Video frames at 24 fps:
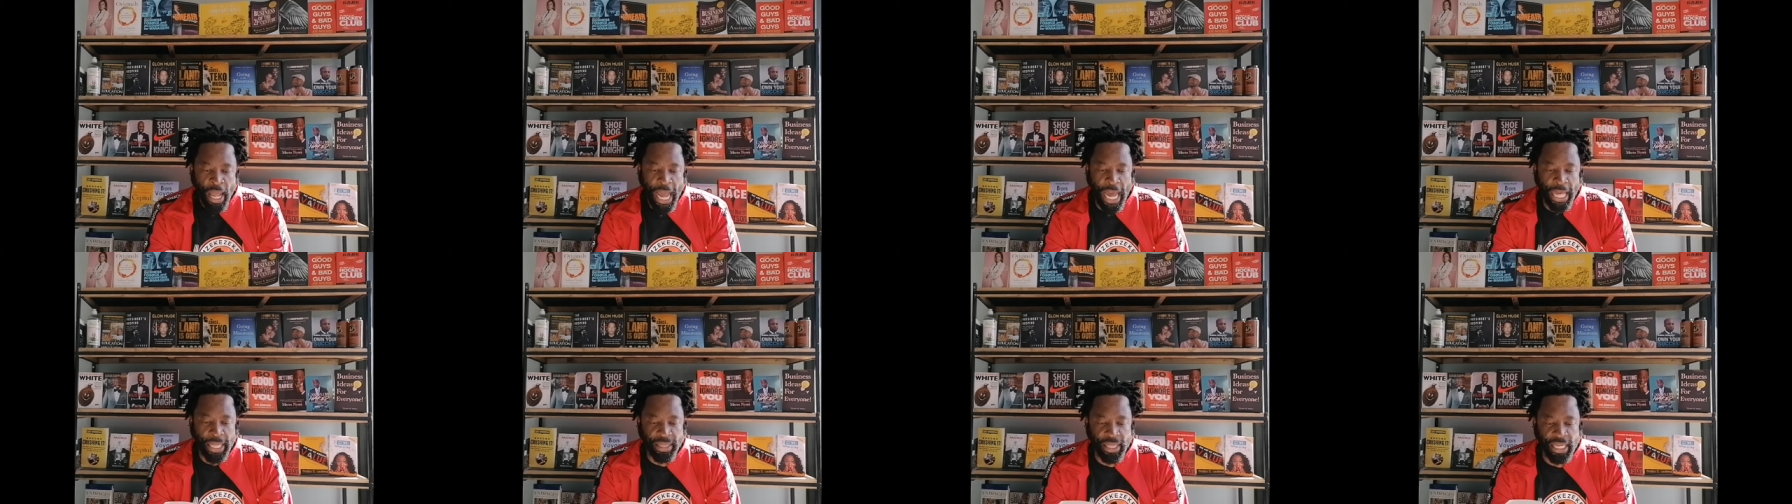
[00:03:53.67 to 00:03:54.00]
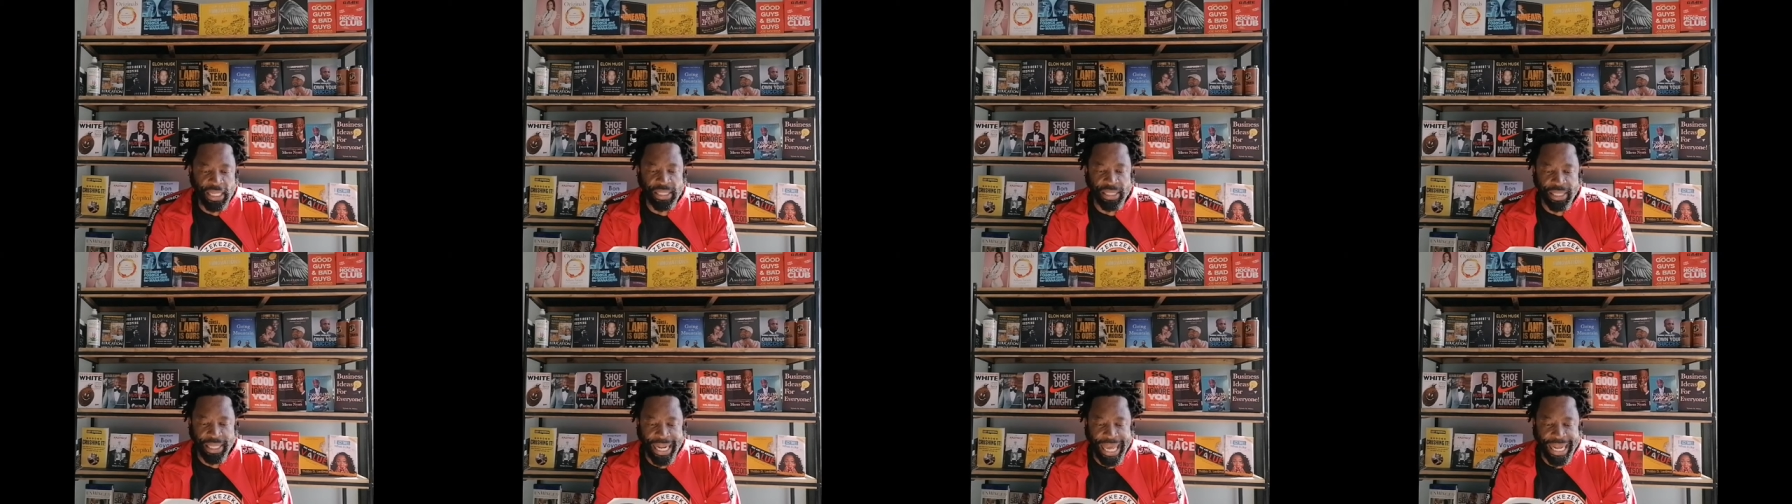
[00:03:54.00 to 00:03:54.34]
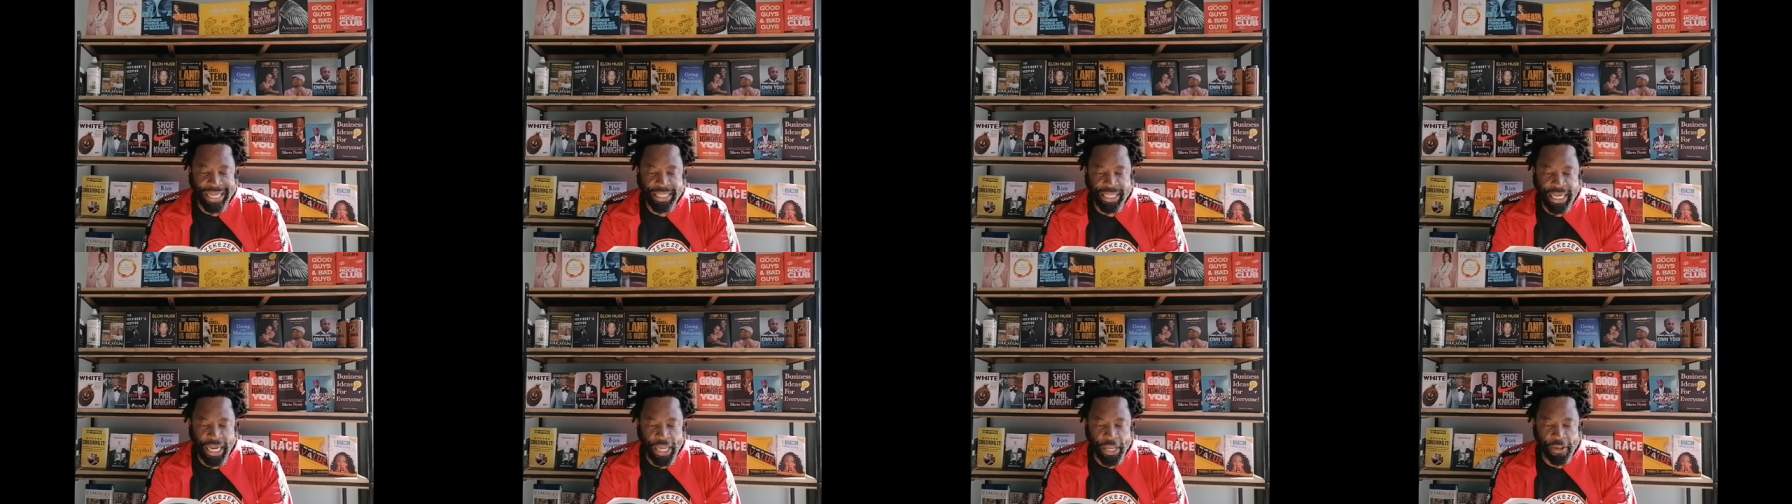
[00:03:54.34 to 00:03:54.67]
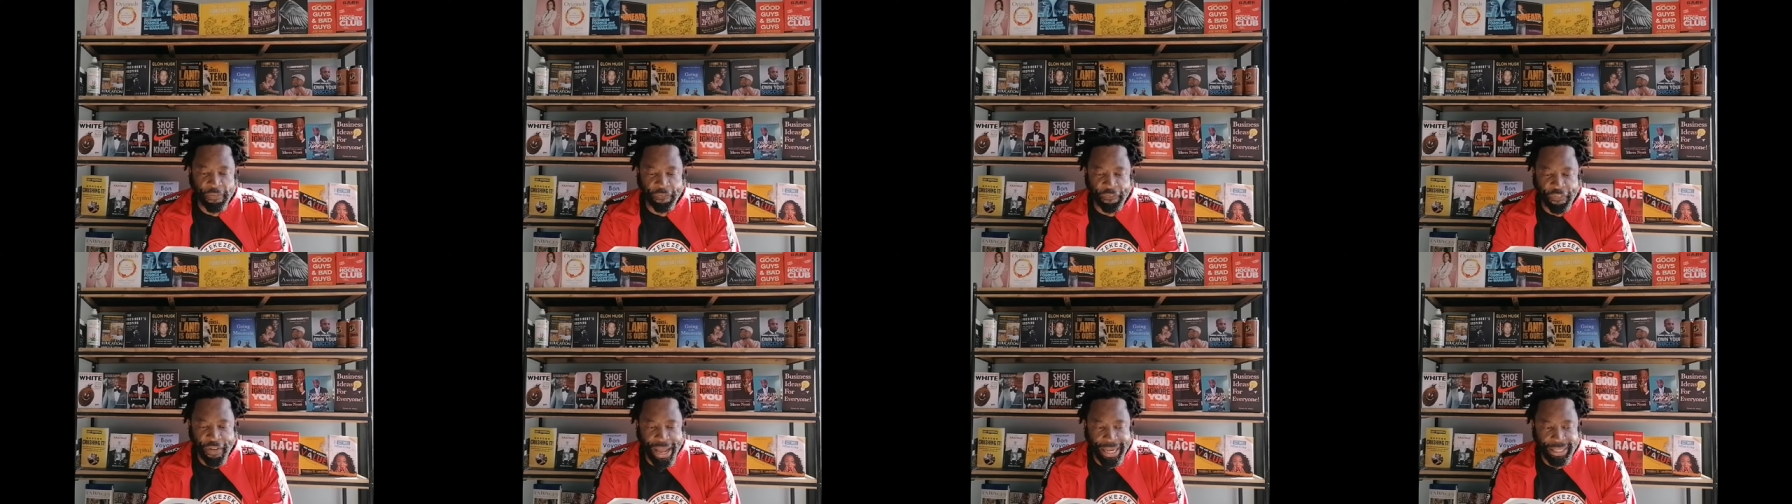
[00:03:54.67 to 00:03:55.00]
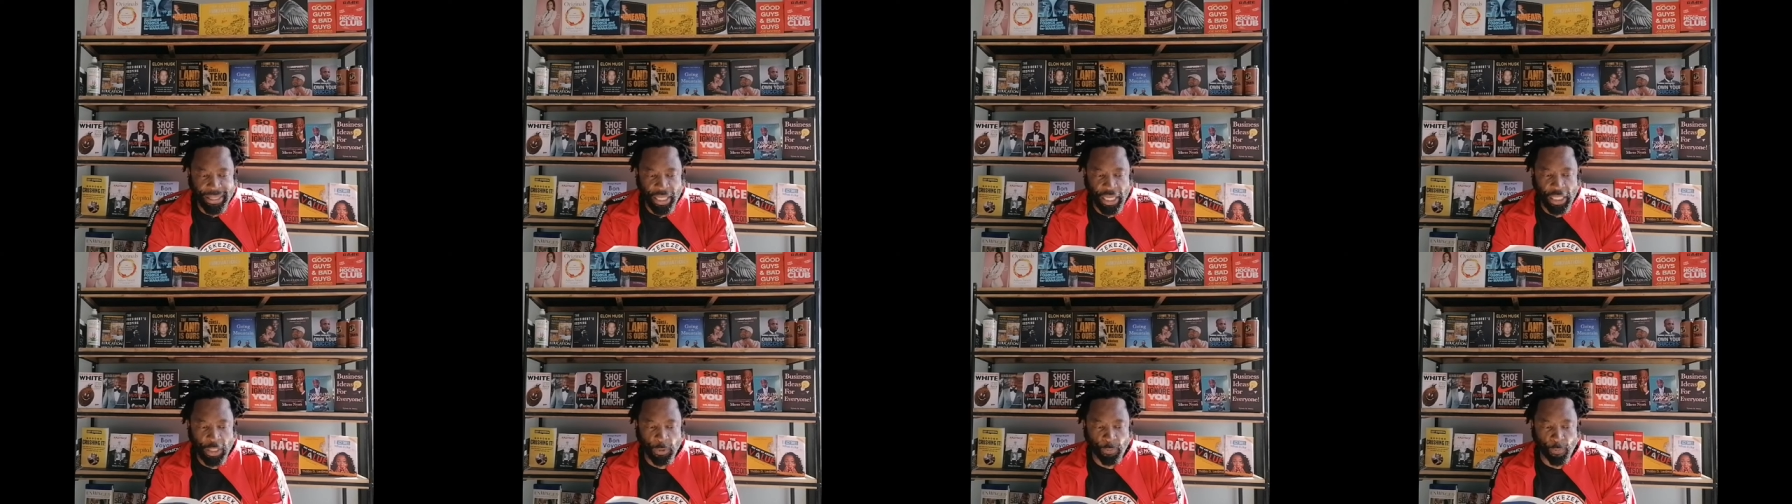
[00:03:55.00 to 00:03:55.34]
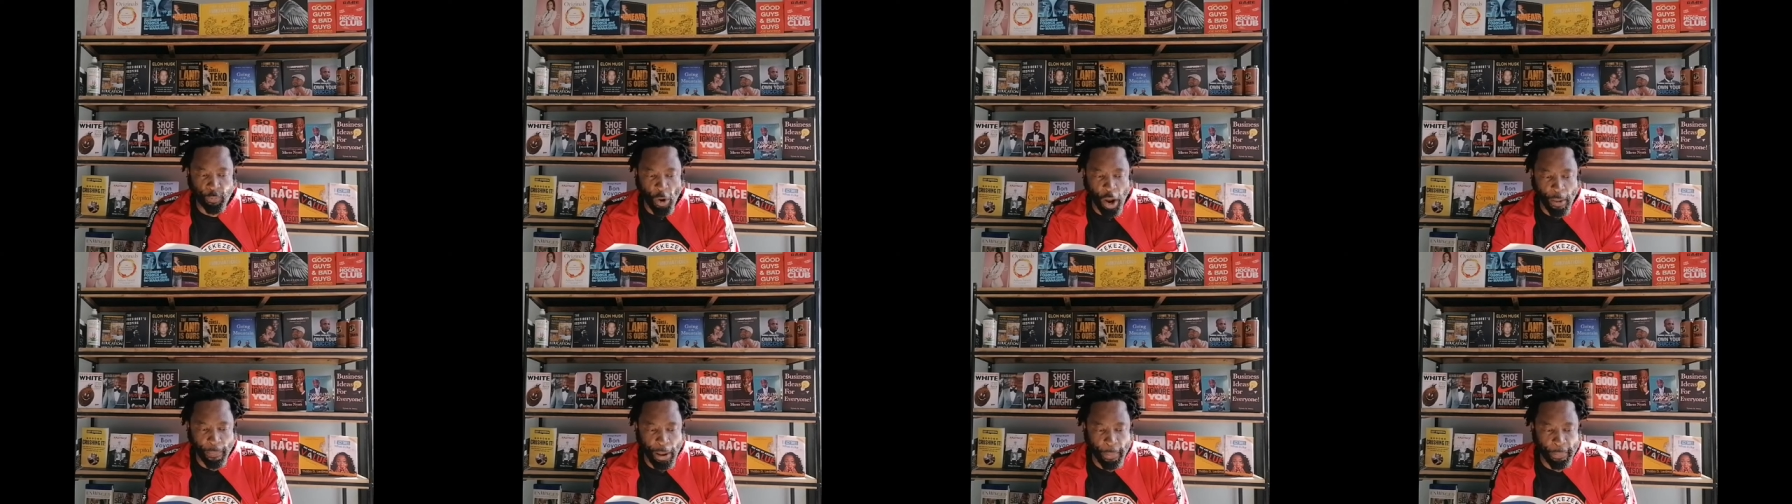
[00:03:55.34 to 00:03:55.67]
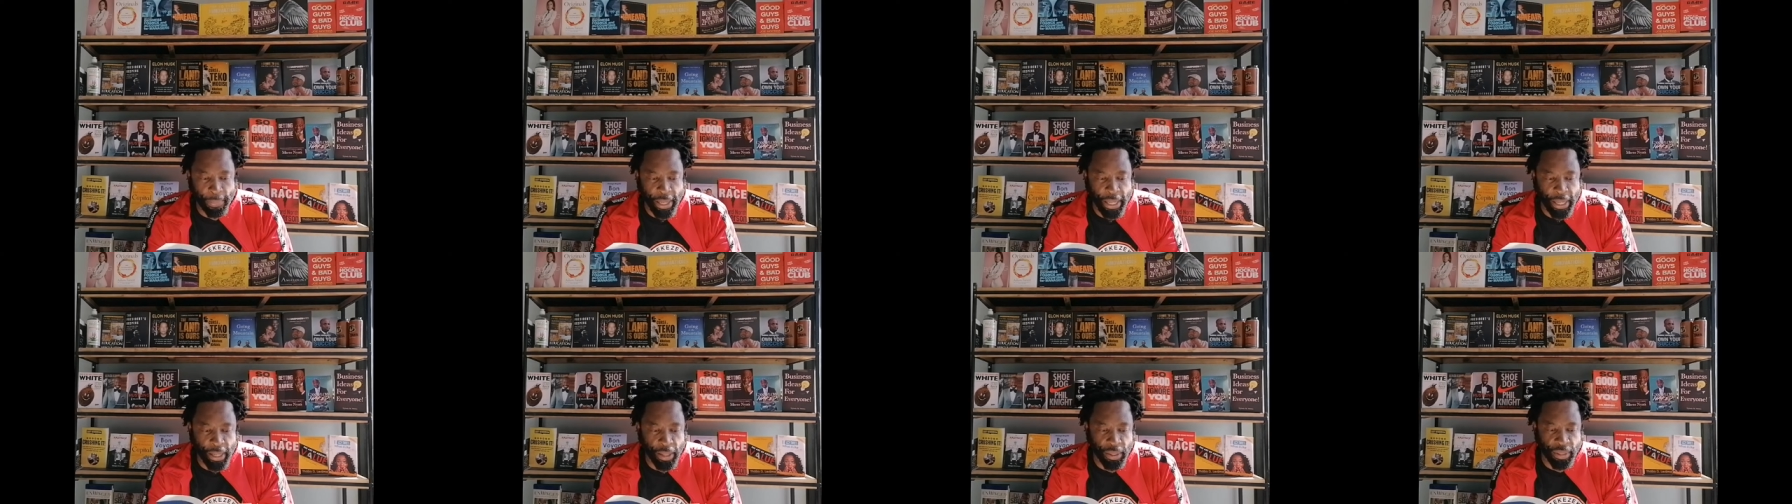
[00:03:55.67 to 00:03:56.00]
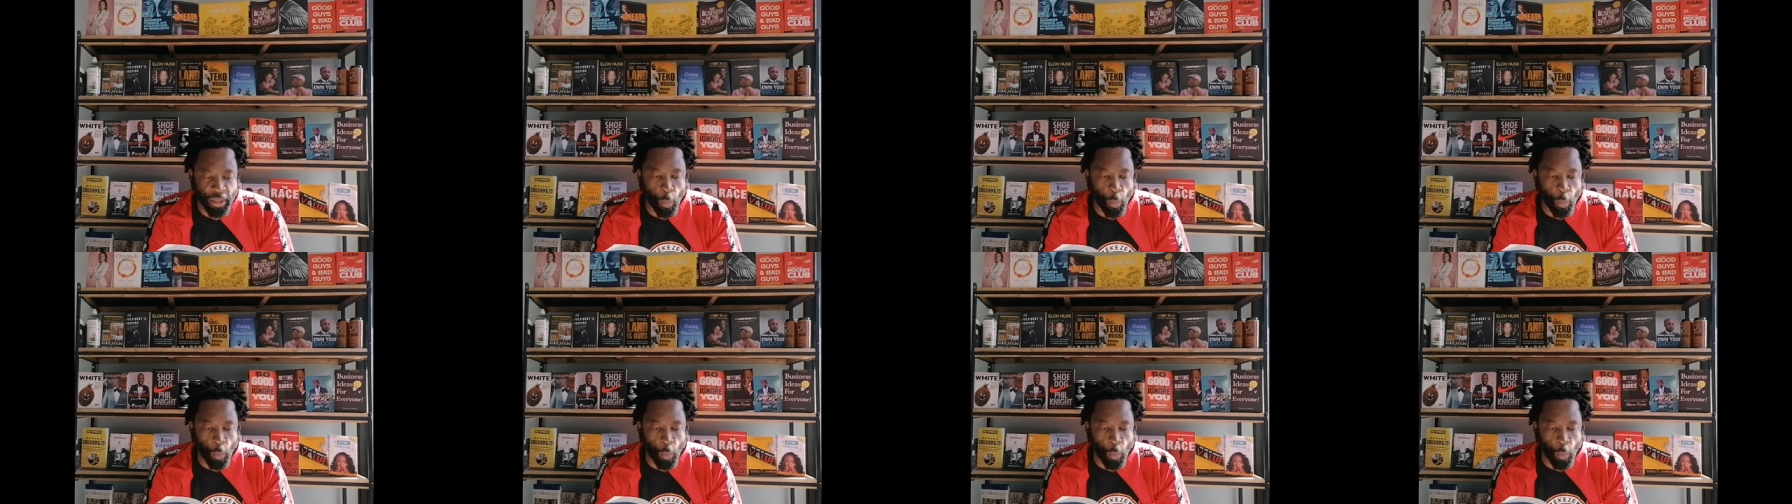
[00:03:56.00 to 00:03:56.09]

And this latter effect is probably